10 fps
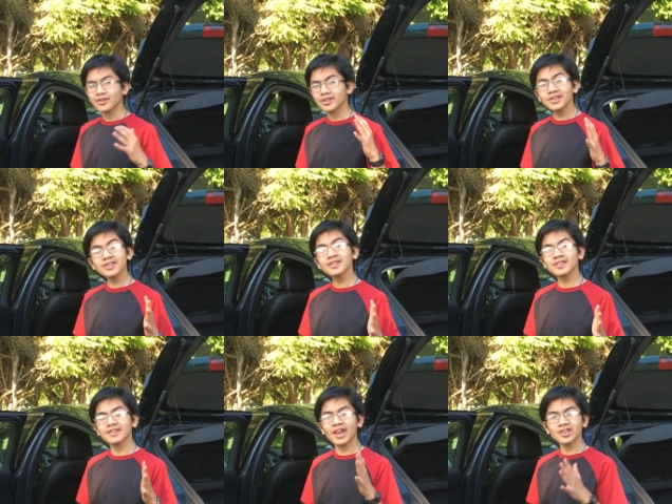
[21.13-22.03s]
So since this
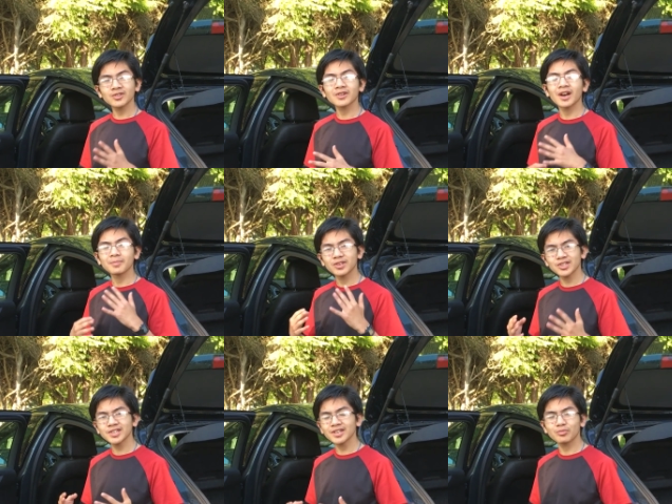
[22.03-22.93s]
is a national
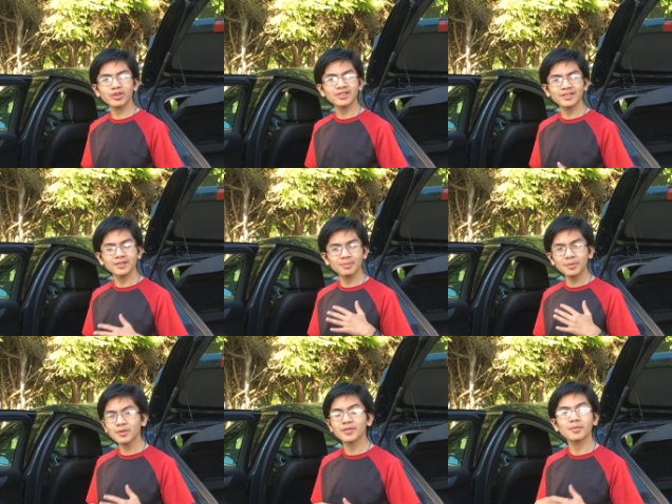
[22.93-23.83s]
competition, it brings in
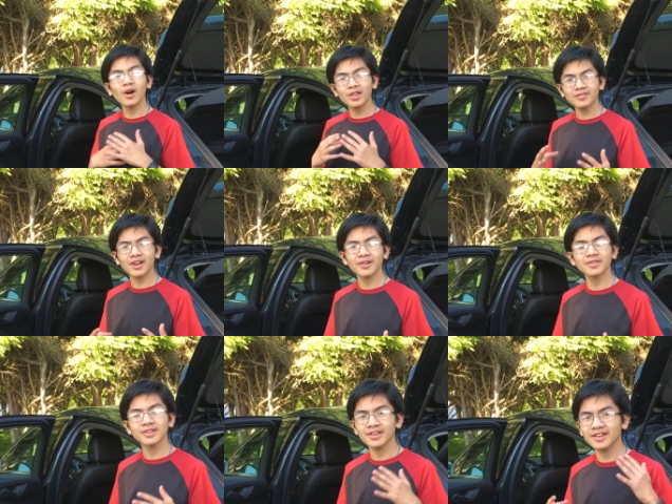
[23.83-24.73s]
people from all
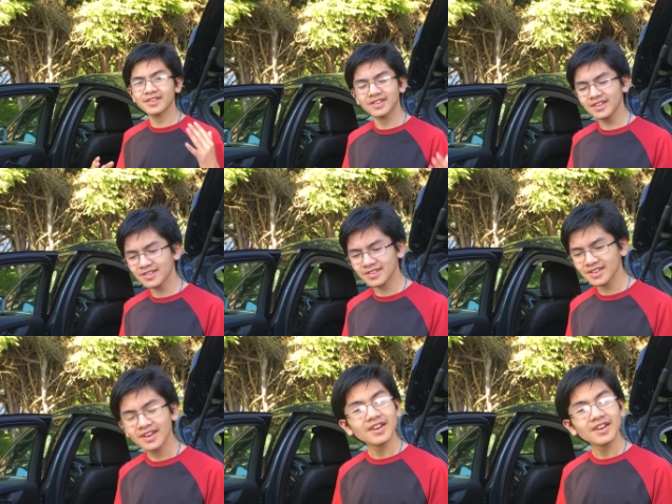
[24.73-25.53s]
around the United States.